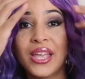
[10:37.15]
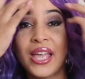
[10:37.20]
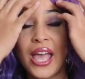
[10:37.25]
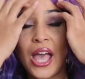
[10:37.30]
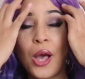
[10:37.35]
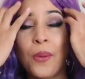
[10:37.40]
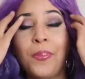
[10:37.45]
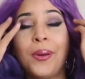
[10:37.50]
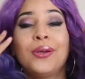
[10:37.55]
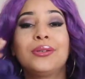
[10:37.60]

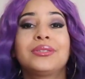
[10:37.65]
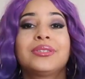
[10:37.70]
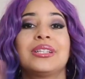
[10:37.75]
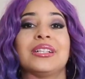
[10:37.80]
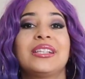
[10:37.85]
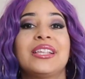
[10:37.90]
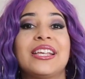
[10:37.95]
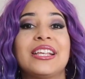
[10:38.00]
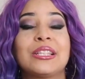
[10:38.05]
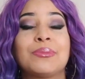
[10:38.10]
I'll post
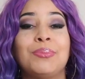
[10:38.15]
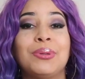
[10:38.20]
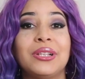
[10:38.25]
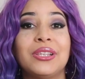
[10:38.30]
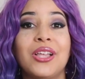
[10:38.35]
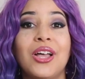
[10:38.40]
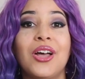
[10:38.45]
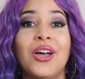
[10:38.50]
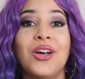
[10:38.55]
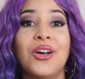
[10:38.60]
the links
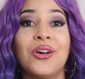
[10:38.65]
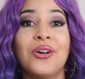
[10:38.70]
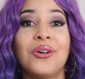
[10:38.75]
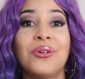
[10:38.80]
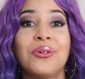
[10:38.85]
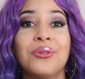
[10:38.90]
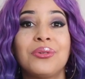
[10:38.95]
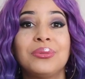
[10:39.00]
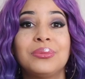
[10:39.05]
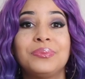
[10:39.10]

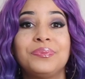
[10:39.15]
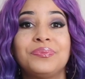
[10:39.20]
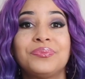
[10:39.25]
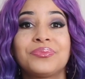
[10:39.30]
below.